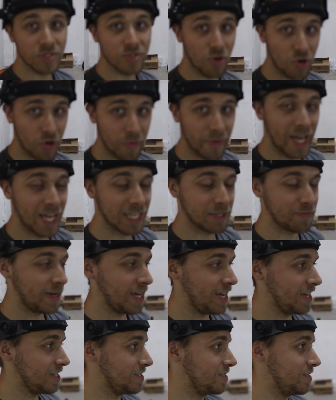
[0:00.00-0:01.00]
storm has
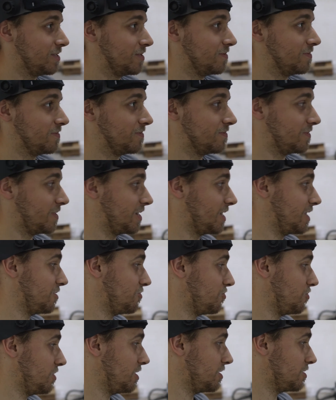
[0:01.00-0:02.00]
passed and
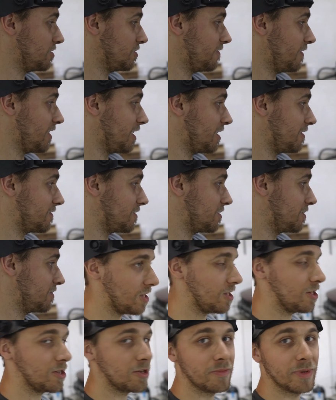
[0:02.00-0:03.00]
we survived.
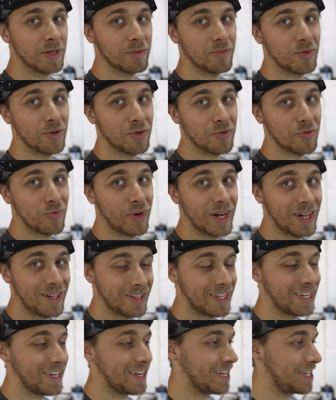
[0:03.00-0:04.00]
A little bit more
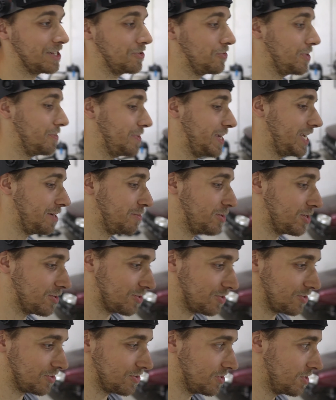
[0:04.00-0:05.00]
welding and we'll be able
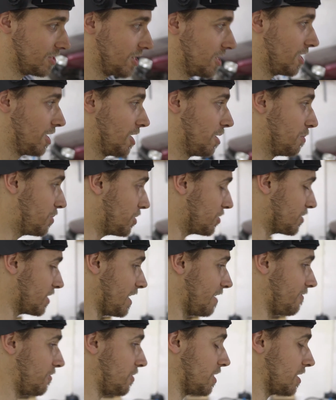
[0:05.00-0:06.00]
to put
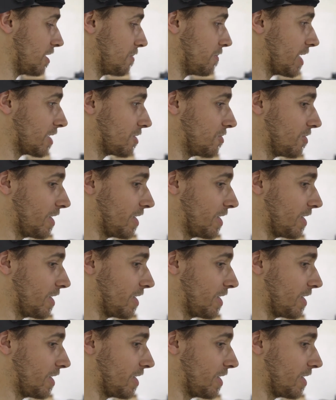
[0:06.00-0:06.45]
everything back